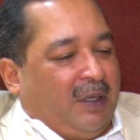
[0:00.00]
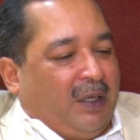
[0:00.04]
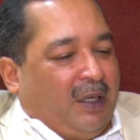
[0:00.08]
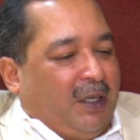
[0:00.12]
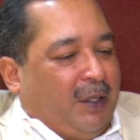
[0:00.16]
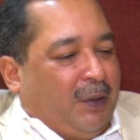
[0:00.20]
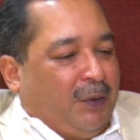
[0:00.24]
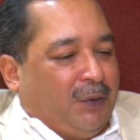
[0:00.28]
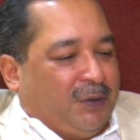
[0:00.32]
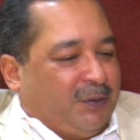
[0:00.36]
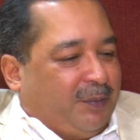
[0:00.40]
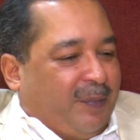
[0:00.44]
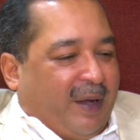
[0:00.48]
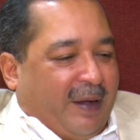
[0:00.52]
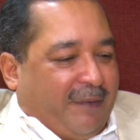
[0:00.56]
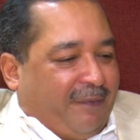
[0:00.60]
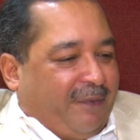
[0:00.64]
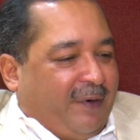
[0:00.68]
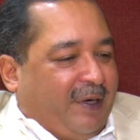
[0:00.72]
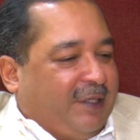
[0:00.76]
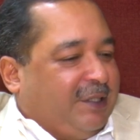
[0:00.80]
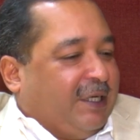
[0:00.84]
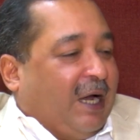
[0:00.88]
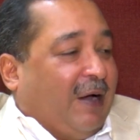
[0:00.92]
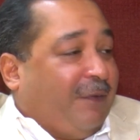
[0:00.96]
used
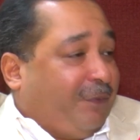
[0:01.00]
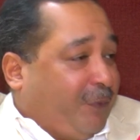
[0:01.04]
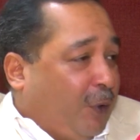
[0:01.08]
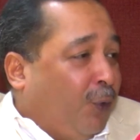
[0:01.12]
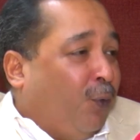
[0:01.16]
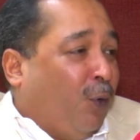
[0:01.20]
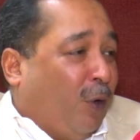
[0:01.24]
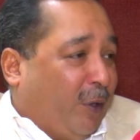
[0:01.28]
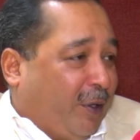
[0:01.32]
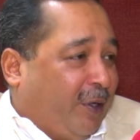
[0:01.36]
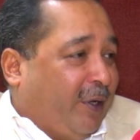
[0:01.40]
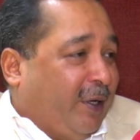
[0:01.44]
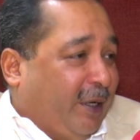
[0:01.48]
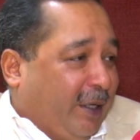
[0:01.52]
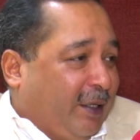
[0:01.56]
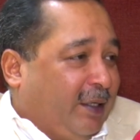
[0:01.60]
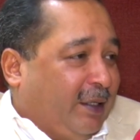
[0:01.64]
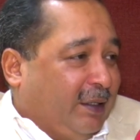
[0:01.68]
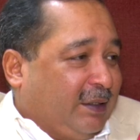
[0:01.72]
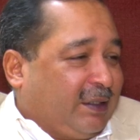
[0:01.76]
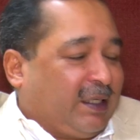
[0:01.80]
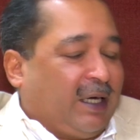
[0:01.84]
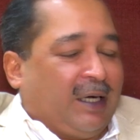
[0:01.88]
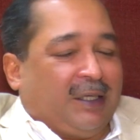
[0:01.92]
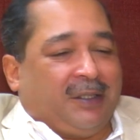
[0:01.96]
beverage after water in
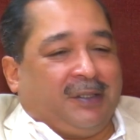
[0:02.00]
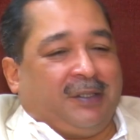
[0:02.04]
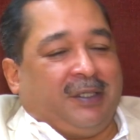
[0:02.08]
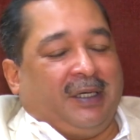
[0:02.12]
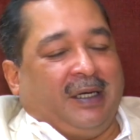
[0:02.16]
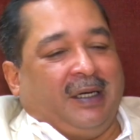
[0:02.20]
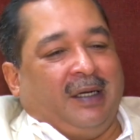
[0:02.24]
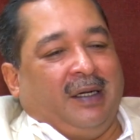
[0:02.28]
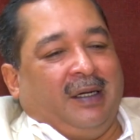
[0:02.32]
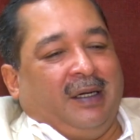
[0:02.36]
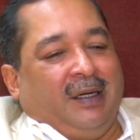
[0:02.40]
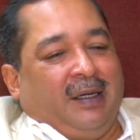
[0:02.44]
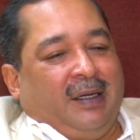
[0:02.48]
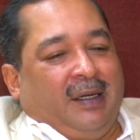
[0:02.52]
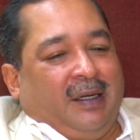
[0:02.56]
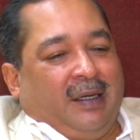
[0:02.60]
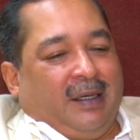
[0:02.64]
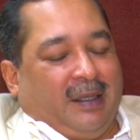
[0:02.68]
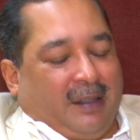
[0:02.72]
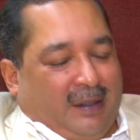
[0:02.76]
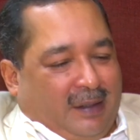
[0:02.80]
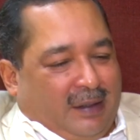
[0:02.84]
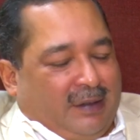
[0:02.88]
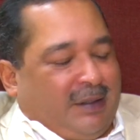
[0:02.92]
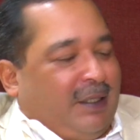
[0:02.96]
this country,
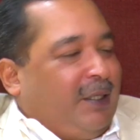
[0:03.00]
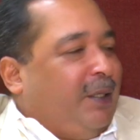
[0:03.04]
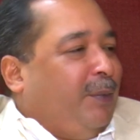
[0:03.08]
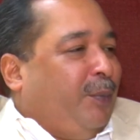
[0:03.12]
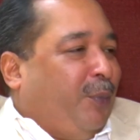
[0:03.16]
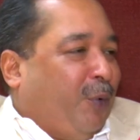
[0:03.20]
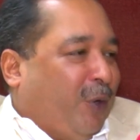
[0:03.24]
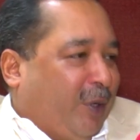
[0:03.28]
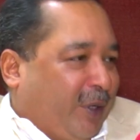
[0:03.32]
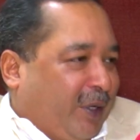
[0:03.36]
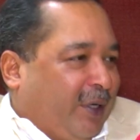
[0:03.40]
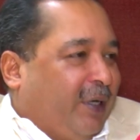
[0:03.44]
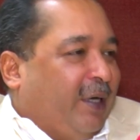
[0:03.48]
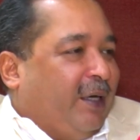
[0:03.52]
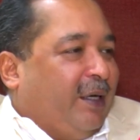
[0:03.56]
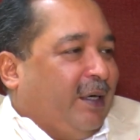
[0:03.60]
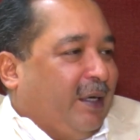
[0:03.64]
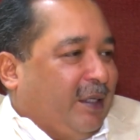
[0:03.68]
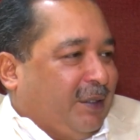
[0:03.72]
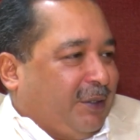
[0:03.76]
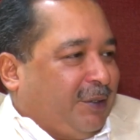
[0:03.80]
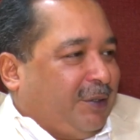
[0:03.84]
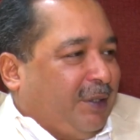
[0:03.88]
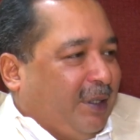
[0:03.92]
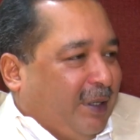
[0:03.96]
it is an important
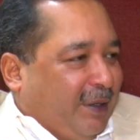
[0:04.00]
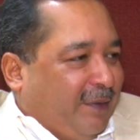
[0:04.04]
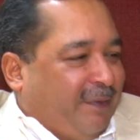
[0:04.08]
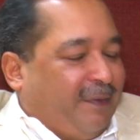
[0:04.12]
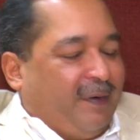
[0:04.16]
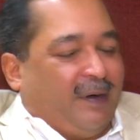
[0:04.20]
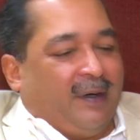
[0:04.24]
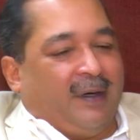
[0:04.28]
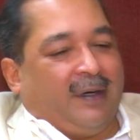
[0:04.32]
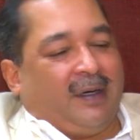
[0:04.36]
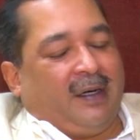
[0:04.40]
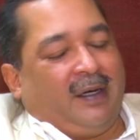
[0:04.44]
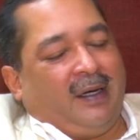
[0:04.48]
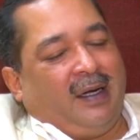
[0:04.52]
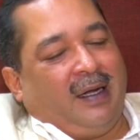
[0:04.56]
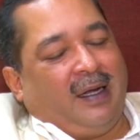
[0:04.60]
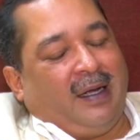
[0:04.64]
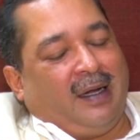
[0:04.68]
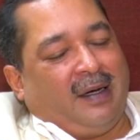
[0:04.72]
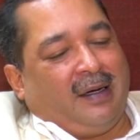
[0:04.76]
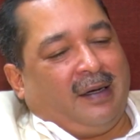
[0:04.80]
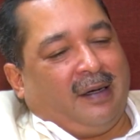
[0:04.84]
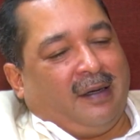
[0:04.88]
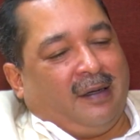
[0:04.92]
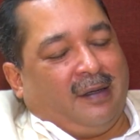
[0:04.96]
industry definitely,
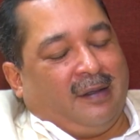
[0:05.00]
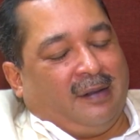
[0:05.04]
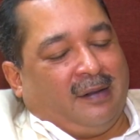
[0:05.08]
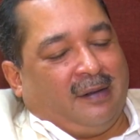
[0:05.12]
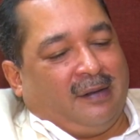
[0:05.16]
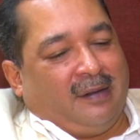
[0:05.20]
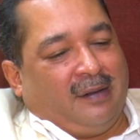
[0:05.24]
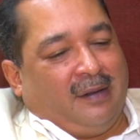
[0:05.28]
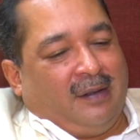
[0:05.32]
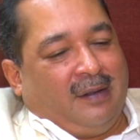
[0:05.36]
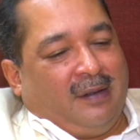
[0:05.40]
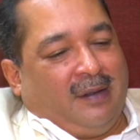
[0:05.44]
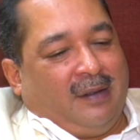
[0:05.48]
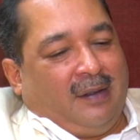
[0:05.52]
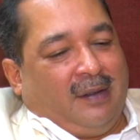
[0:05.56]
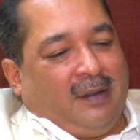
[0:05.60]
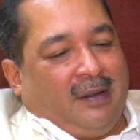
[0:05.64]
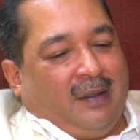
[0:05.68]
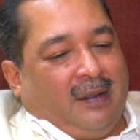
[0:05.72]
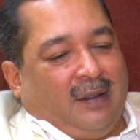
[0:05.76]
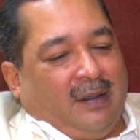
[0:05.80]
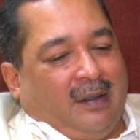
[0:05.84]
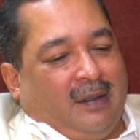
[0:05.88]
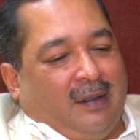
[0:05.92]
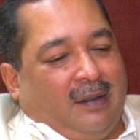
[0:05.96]
and
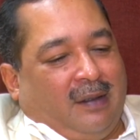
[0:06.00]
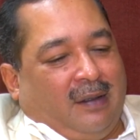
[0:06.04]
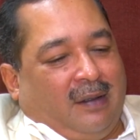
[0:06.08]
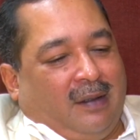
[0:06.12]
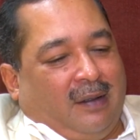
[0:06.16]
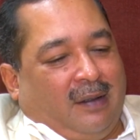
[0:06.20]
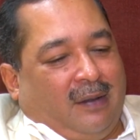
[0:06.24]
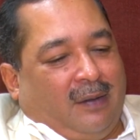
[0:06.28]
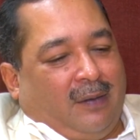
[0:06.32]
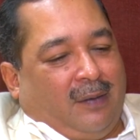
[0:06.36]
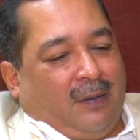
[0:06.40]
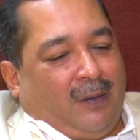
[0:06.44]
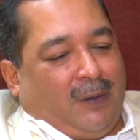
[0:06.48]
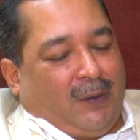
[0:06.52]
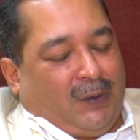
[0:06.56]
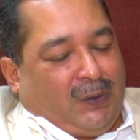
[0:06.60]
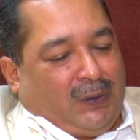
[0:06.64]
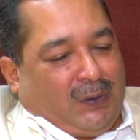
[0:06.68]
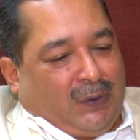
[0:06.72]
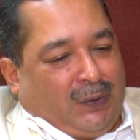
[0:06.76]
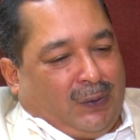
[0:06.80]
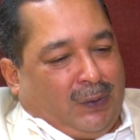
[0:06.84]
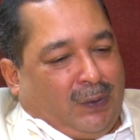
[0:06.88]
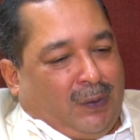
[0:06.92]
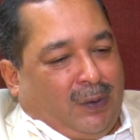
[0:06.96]

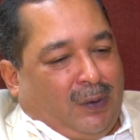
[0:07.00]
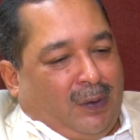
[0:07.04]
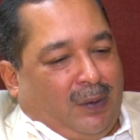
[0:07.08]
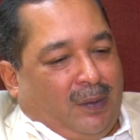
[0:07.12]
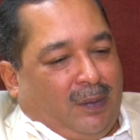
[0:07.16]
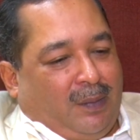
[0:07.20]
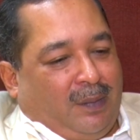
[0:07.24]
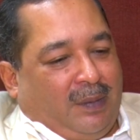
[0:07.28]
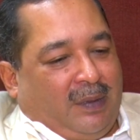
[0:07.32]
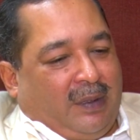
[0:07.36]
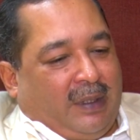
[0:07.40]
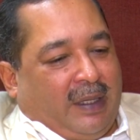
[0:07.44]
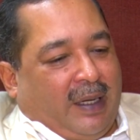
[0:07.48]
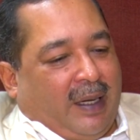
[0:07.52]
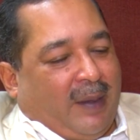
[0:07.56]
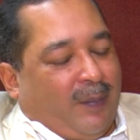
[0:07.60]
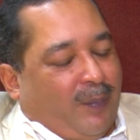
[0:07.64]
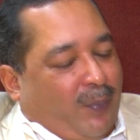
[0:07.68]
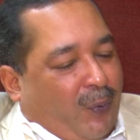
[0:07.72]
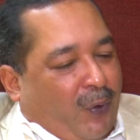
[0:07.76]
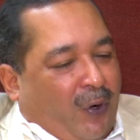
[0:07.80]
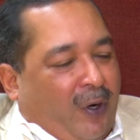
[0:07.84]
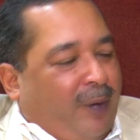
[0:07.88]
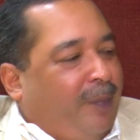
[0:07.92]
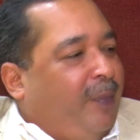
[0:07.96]
also the
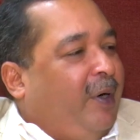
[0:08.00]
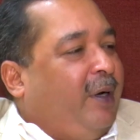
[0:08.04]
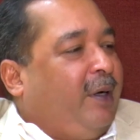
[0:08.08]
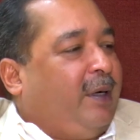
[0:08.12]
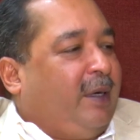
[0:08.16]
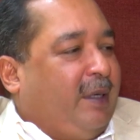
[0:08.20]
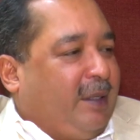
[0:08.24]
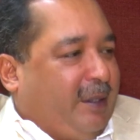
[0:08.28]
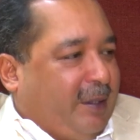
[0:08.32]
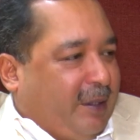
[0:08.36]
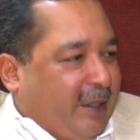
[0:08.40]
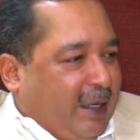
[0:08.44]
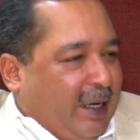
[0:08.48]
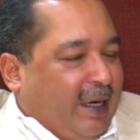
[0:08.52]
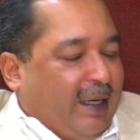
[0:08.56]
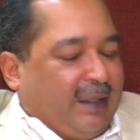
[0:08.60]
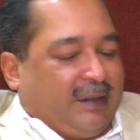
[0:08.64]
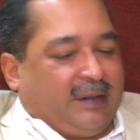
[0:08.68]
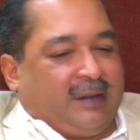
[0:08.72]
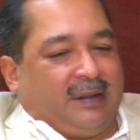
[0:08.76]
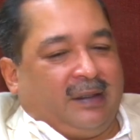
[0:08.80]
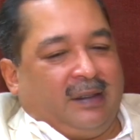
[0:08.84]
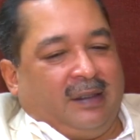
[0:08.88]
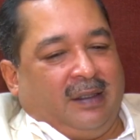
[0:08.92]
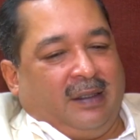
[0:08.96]
employment it
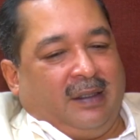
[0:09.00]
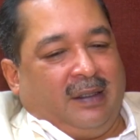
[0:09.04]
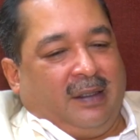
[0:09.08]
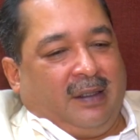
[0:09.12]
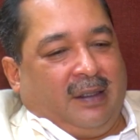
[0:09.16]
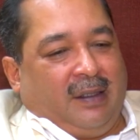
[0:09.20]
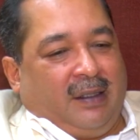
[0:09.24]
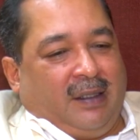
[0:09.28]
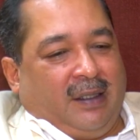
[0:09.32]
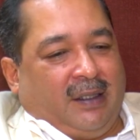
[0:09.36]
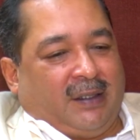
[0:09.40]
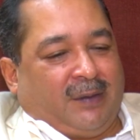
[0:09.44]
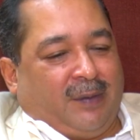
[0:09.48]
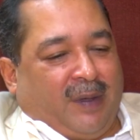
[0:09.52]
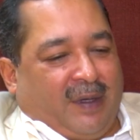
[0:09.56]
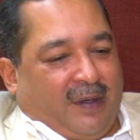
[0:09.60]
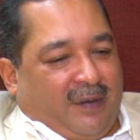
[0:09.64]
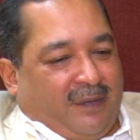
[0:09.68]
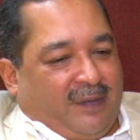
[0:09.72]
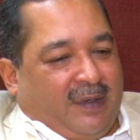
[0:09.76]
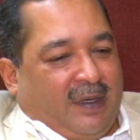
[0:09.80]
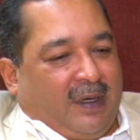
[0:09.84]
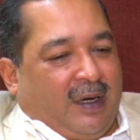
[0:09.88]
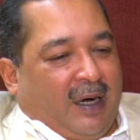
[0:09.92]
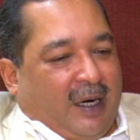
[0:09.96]
creates is one
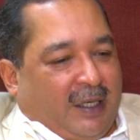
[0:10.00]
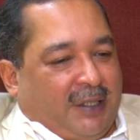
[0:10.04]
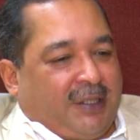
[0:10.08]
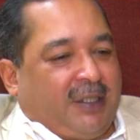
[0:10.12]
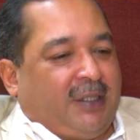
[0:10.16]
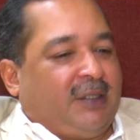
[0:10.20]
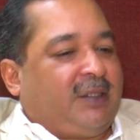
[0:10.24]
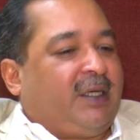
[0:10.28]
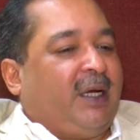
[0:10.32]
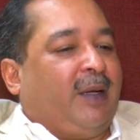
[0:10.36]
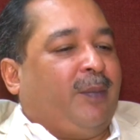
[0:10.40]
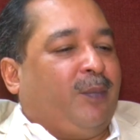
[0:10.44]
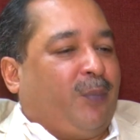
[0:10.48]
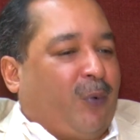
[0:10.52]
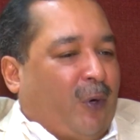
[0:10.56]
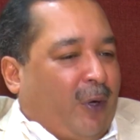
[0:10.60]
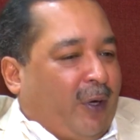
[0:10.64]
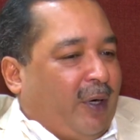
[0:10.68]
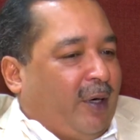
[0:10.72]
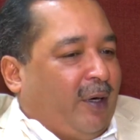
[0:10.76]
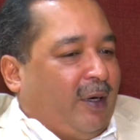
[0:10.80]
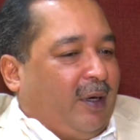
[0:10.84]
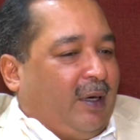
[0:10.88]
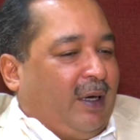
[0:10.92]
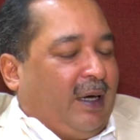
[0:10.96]
of the largest
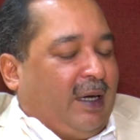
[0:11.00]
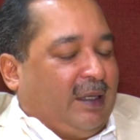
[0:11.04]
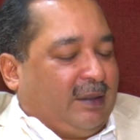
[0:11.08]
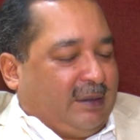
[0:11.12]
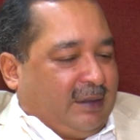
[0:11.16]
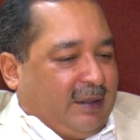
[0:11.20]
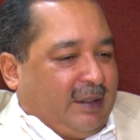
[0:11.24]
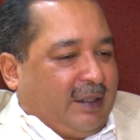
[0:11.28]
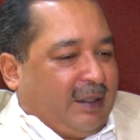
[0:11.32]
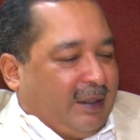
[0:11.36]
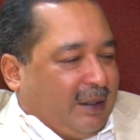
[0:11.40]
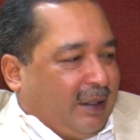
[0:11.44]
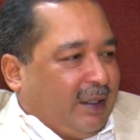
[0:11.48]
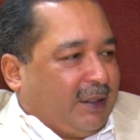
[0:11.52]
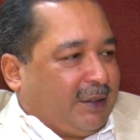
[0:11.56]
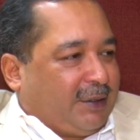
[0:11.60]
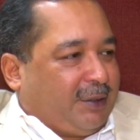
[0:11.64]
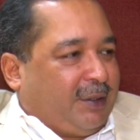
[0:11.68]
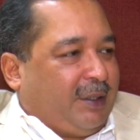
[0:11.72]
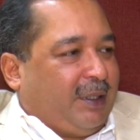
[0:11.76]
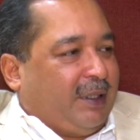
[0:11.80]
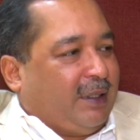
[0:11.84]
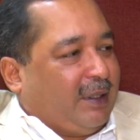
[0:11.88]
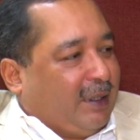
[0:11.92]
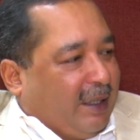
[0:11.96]
employer as an
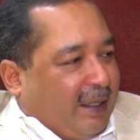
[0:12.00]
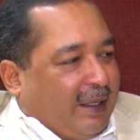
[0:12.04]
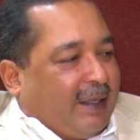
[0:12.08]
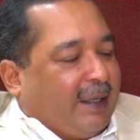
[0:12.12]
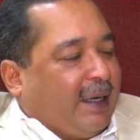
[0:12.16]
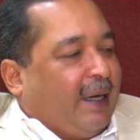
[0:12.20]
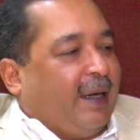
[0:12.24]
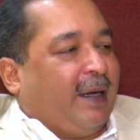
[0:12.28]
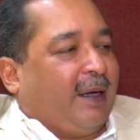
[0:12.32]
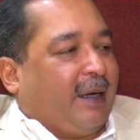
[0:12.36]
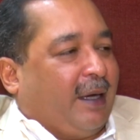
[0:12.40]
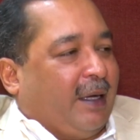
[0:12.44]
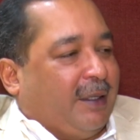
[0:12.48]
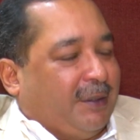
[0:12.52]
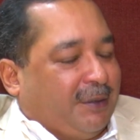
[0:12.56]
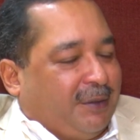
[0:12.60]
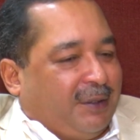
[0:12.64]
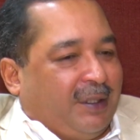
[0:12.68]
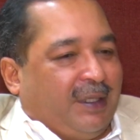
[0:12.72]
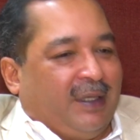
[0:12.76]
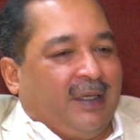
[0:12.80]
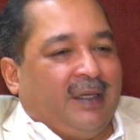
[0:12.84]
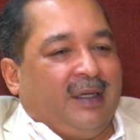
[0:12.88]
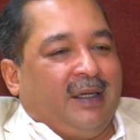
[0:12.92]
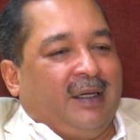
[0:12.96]
industry in the entire
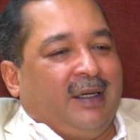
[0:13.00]
country.